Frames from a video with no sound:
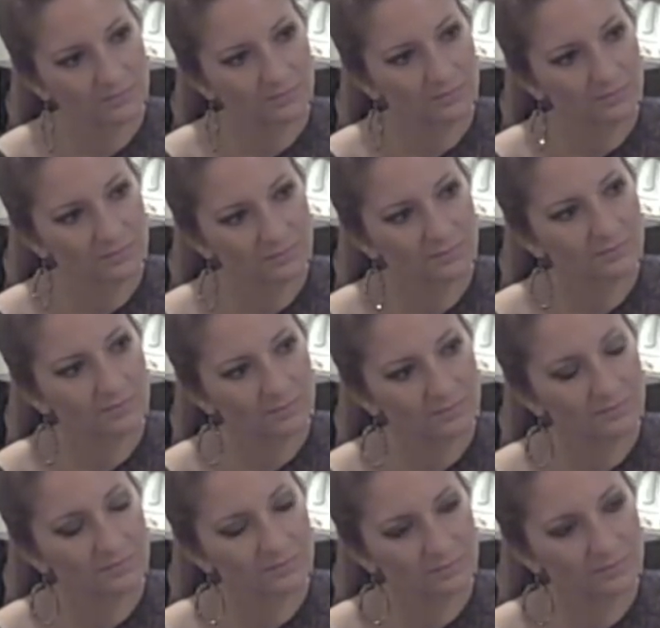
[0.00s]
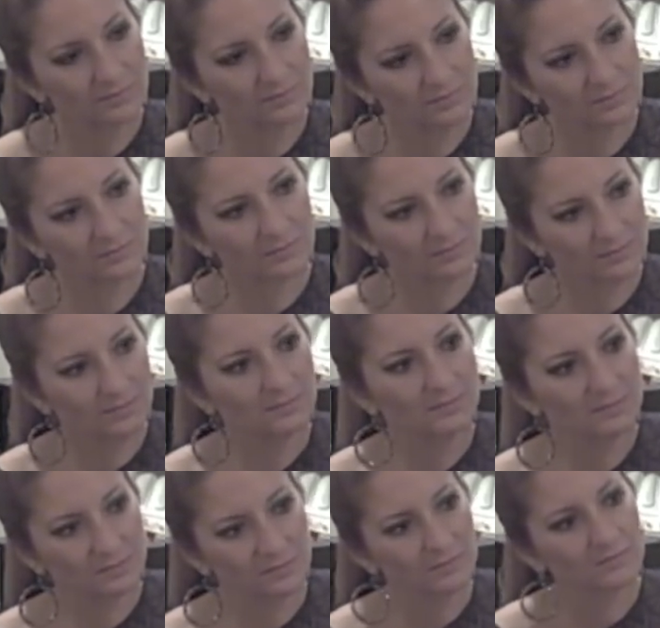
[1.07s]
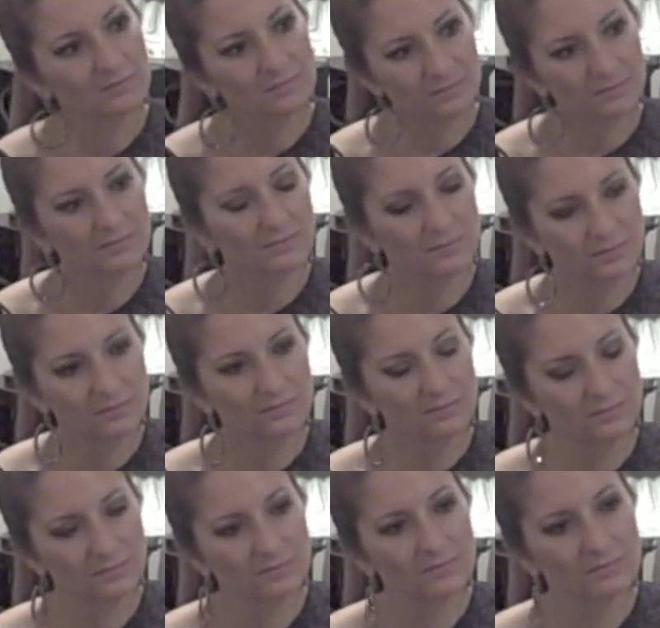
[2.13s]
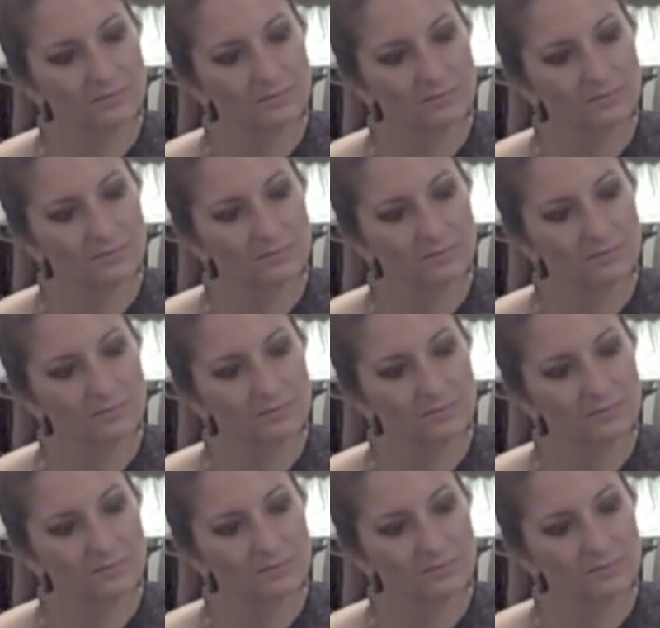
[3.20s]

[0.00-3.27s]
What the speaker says: people that give us that kind of drive and hope.